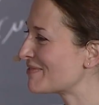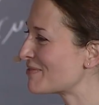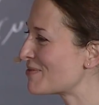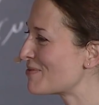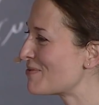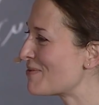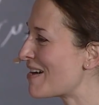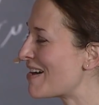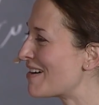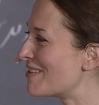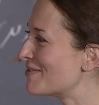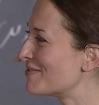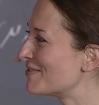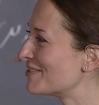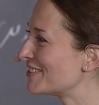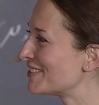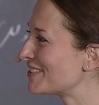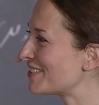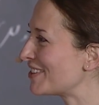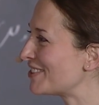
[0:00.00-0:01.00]
Wow,
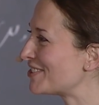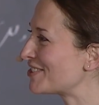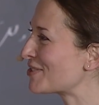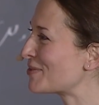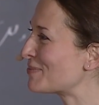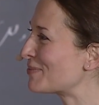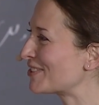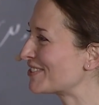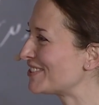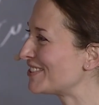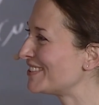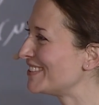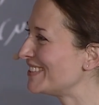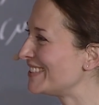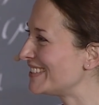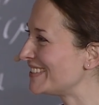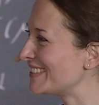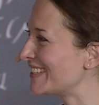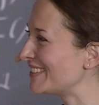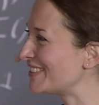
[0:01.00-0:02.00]
such
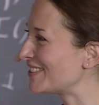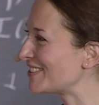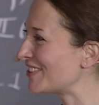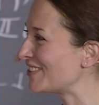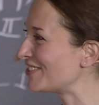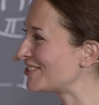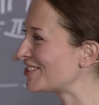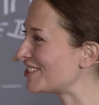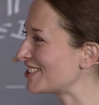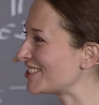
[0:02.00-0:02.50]
opportunities and such